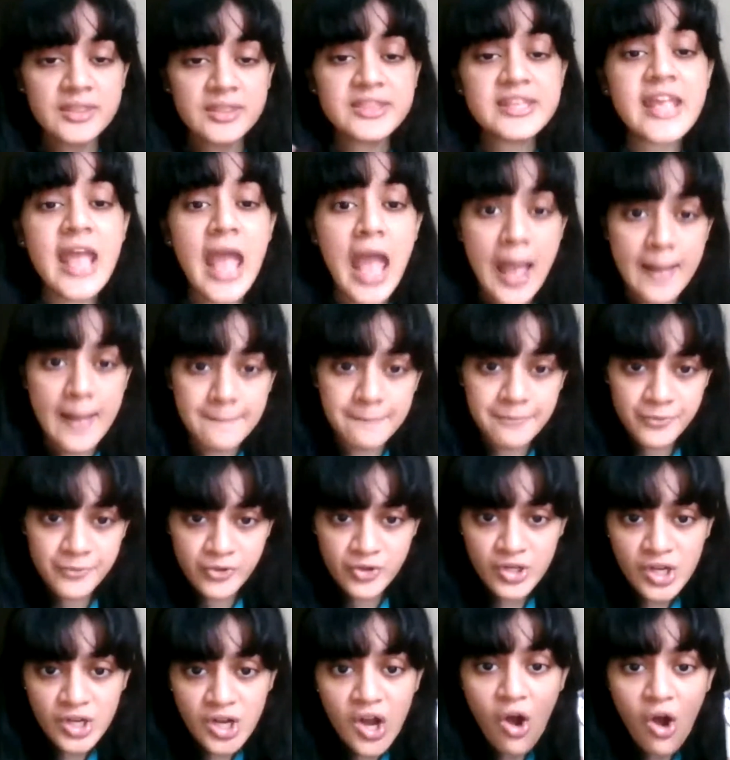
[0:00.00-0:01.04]
The
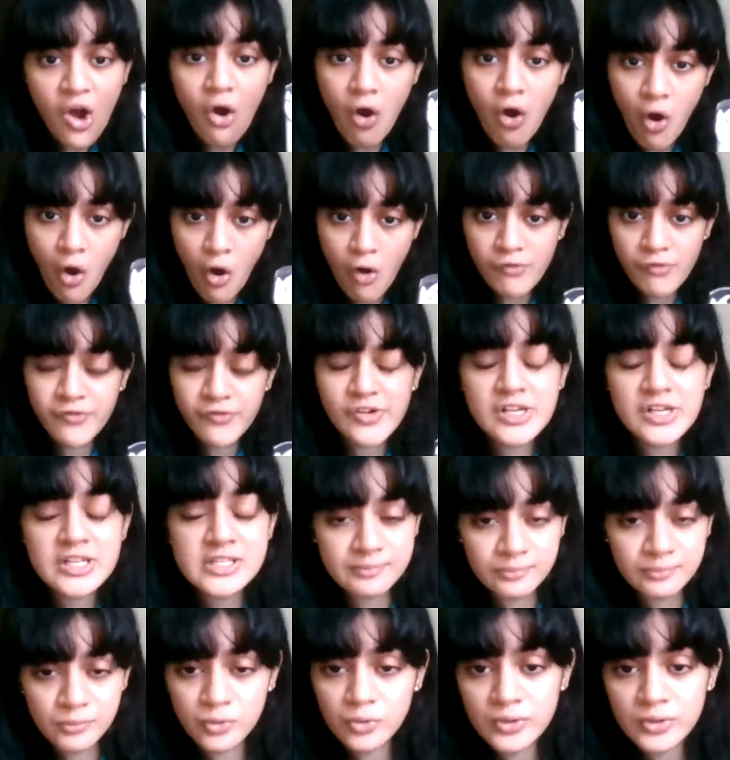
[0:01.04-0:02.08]
emperor offered
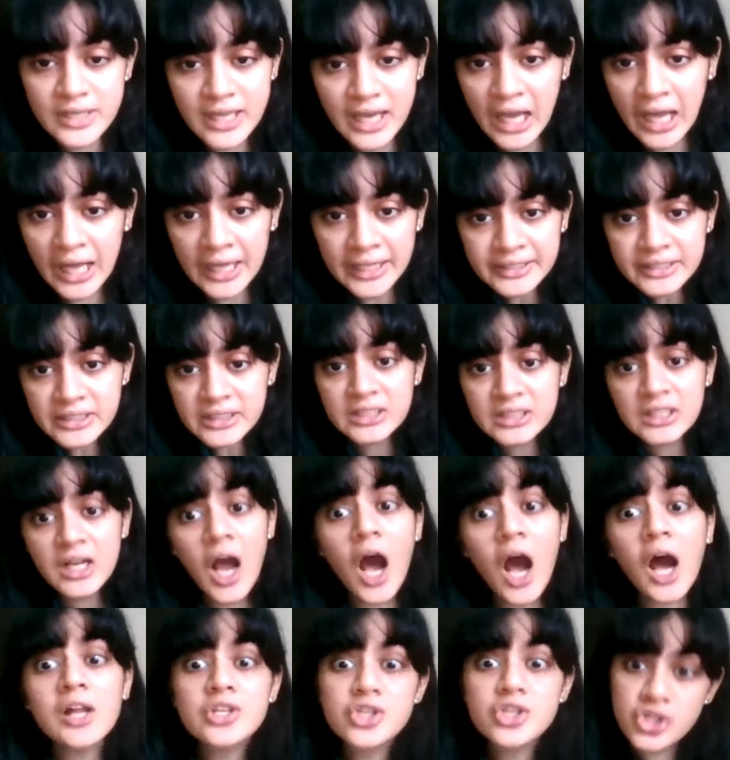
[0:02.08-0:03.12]
Mulan
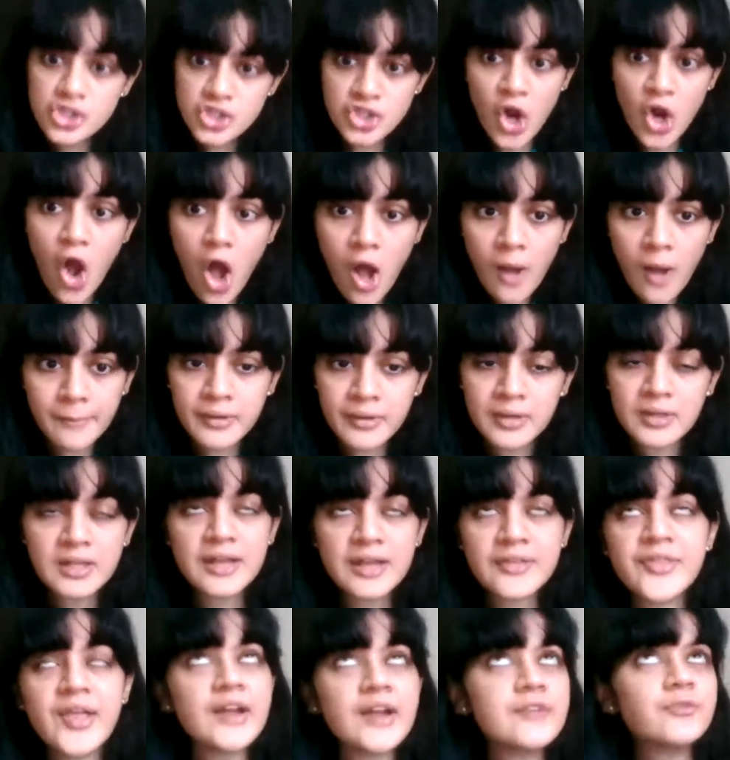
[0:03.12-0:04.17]
a job
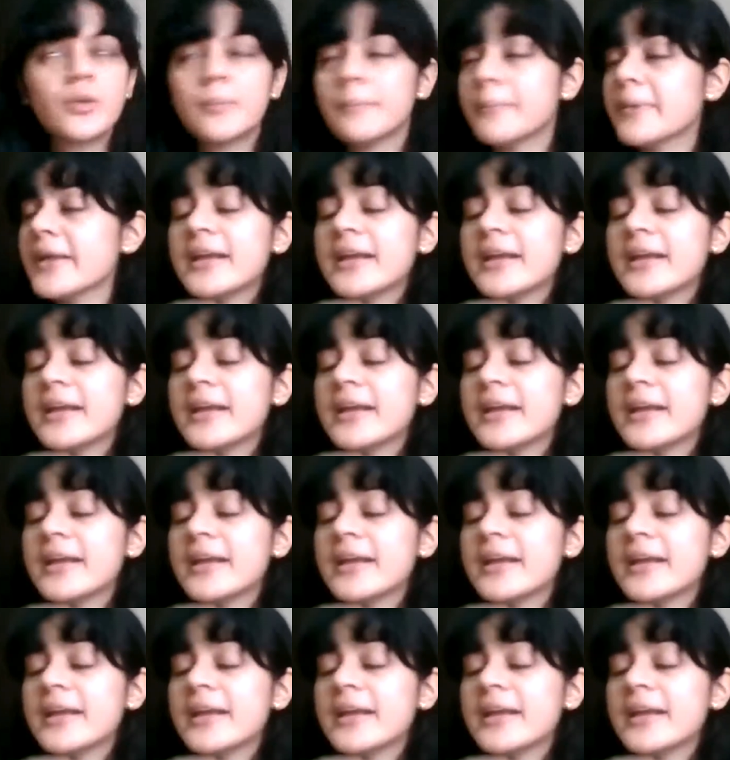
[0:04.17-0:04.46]
that would